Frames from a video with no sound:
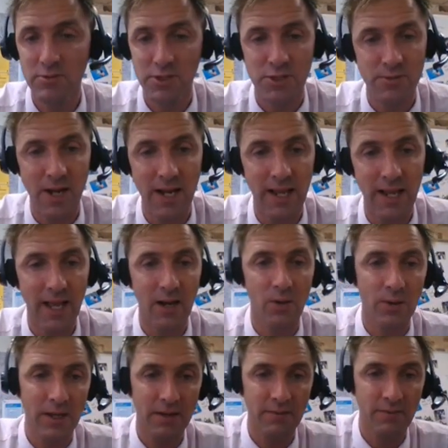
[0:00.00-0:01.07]
Australia
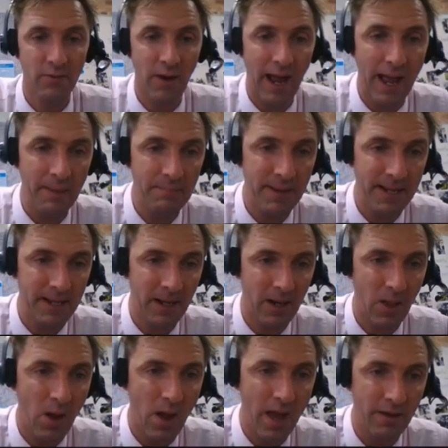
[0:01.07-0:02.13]
looking for a better
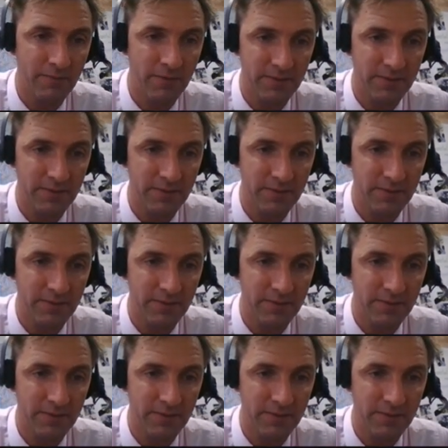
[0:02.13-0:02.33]
life.